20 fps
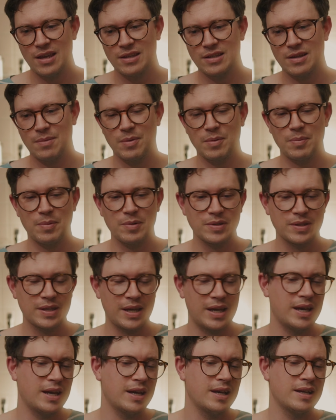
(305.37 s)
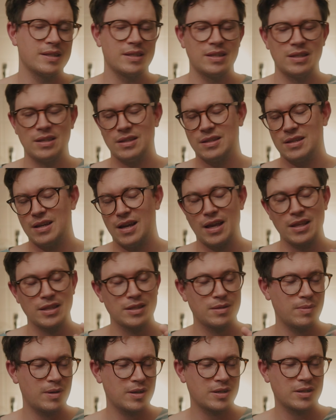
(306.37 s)
Some people say it's
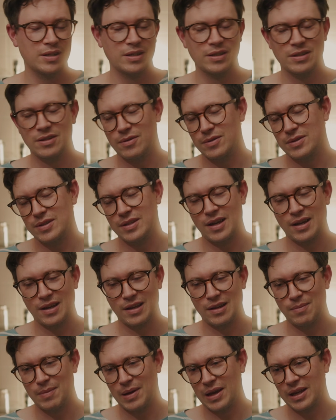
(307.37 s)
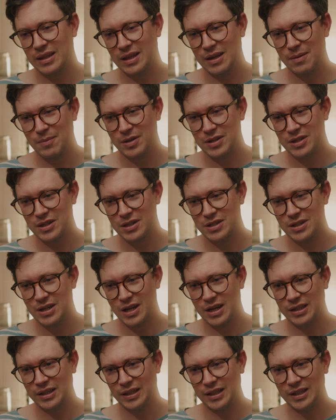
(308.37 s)
designed specially so it's not going to make the images
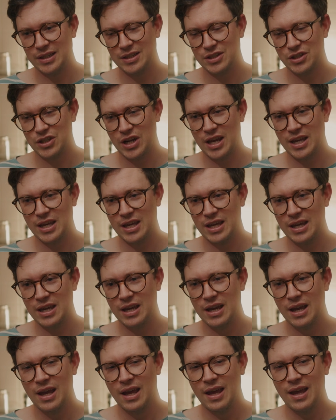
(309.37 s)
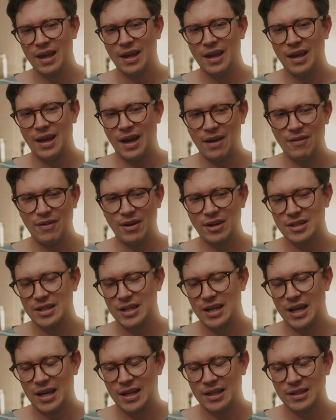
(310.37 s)
shaky. I've
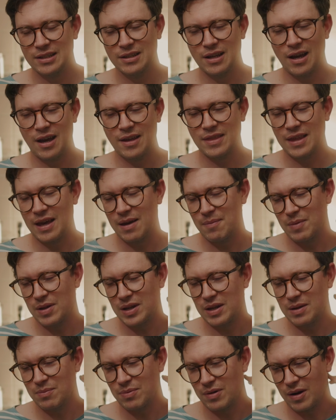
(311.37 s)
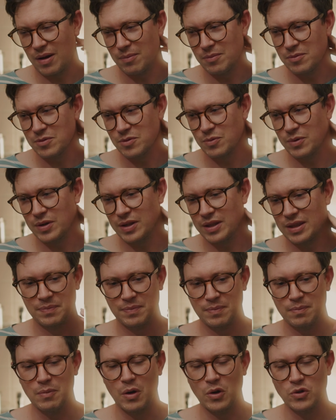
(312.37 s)
actually had not that many problems with
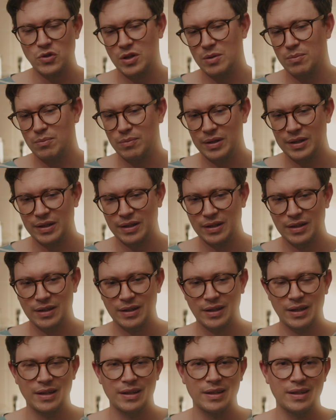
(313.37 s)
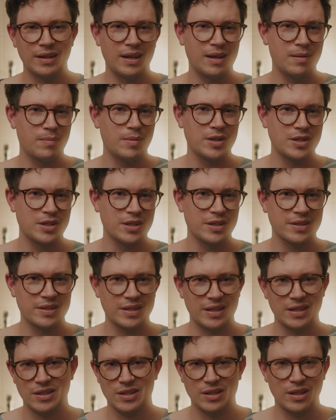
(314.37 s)
motion blur in
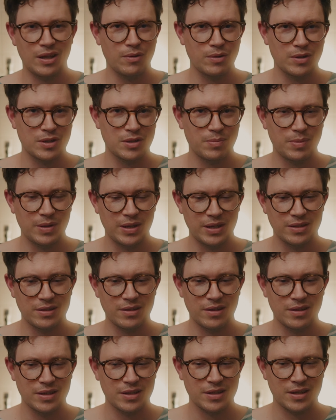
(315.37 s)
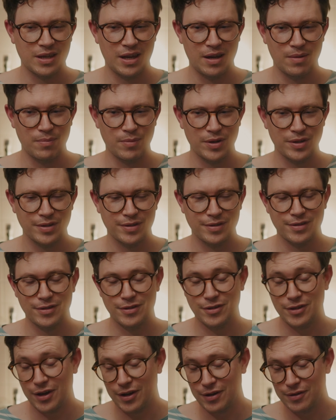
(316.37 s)
images at slower speeds on this camera,
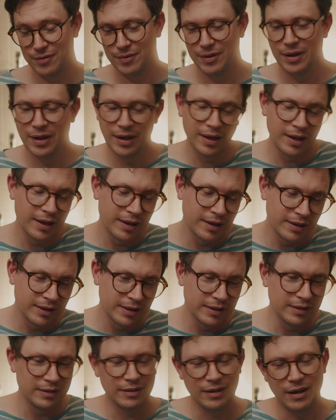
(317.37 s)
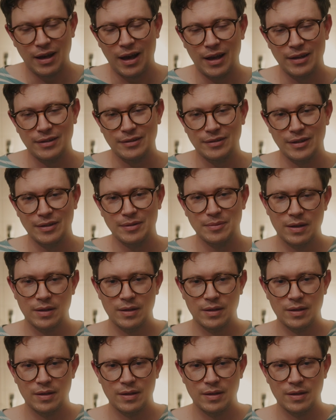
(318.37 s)
so I don't know.